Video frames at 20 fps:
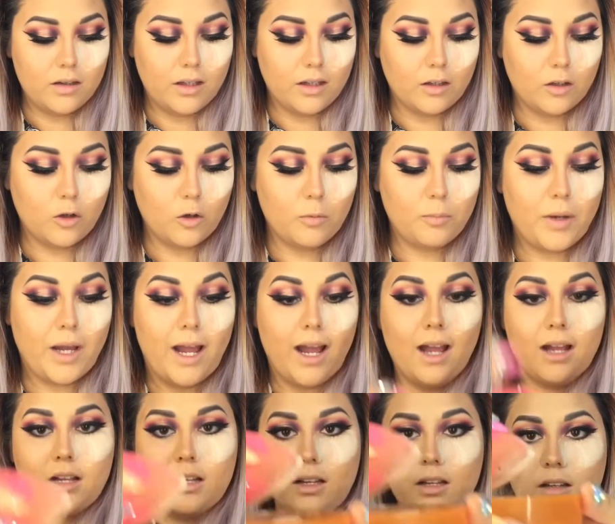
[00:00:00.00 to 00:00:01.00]
And go
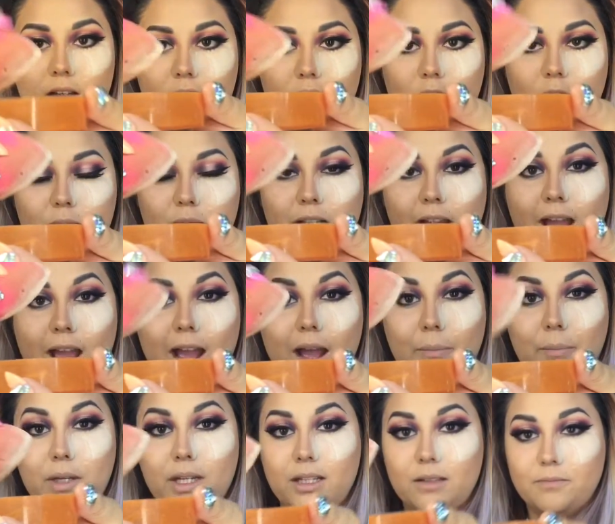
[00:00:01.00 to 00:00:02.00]
back,
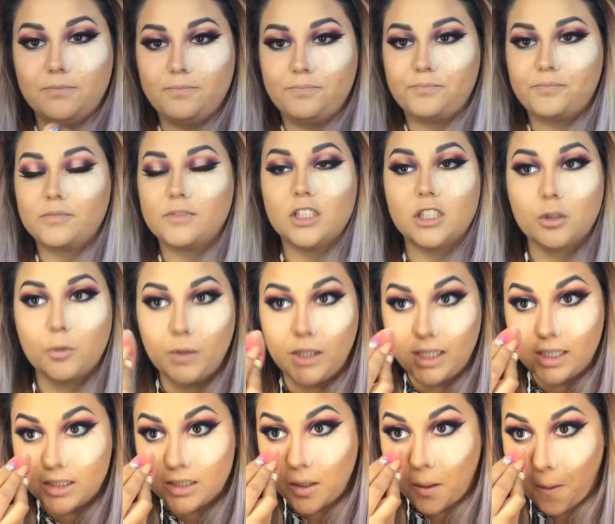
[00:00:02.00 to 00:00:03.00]
tap it,
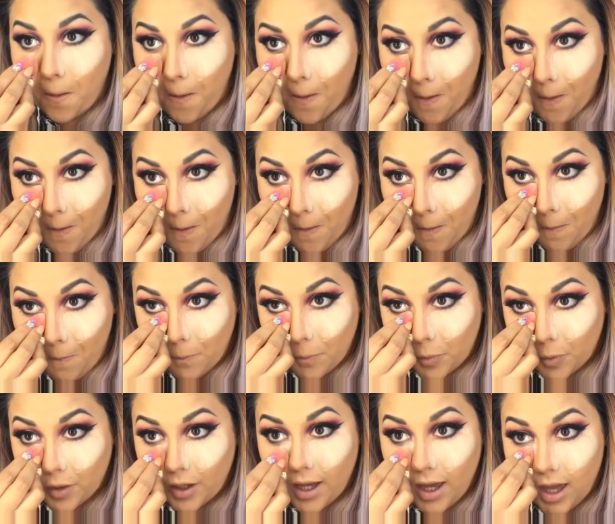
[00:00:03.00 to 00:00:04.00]
squeeze,
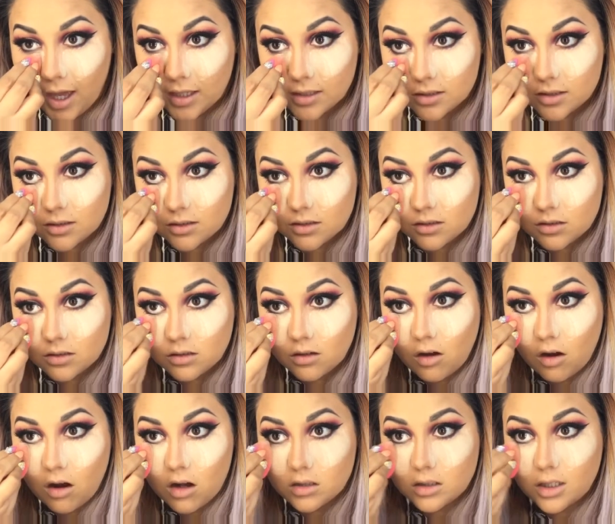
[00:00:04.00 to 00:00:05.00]
press
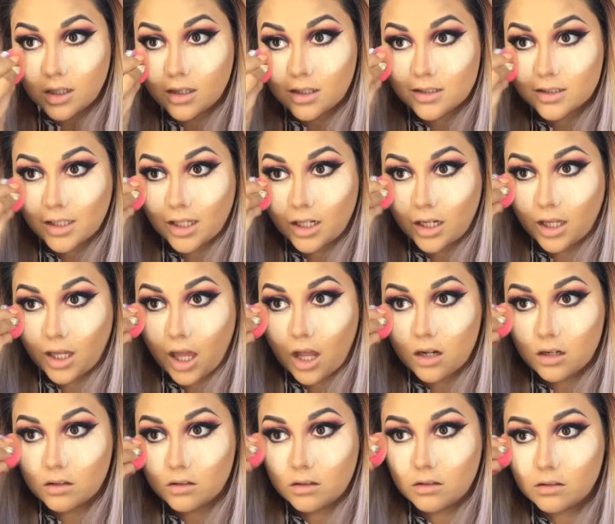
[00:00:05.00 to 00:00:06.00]
onto the skin
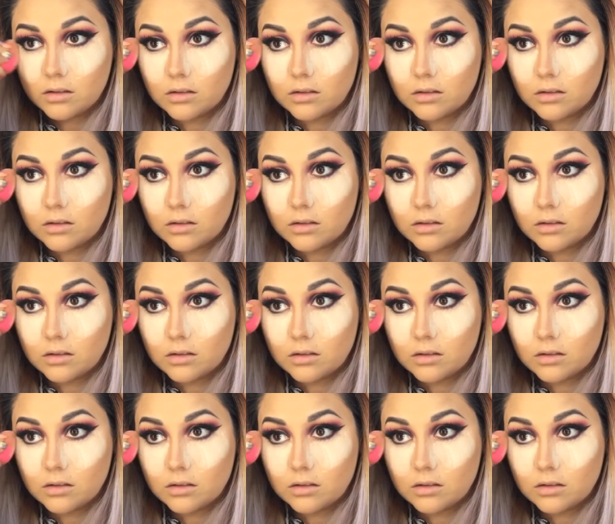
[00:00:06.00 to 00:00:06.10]
again.